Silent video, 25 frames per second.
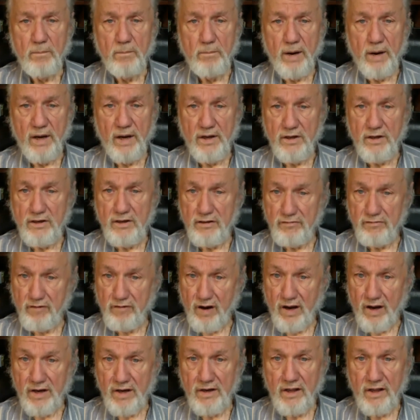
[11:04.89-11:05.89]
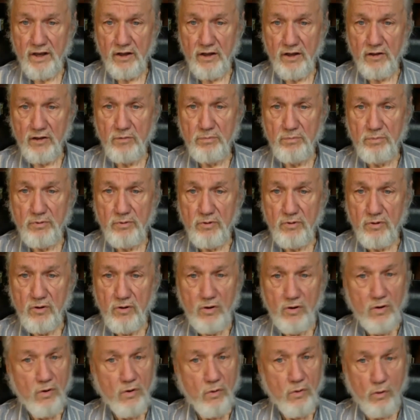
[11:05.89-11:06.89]
by divine help
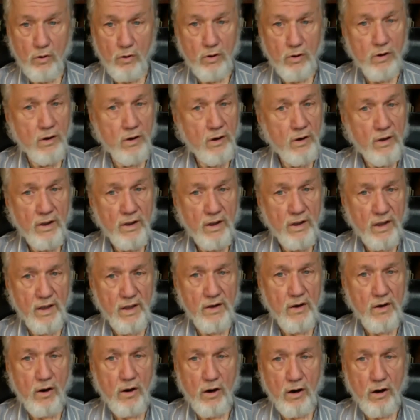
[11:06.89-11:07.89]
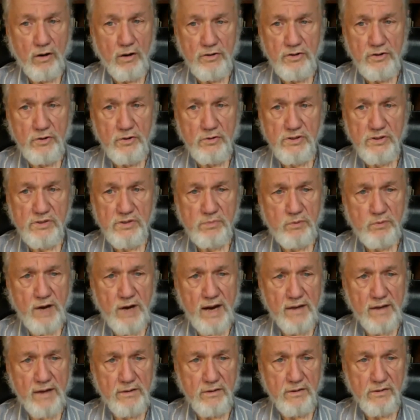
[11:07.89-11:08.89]
or an arduous
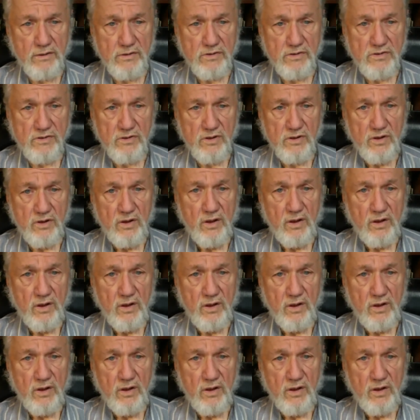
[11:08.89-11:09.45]
practice,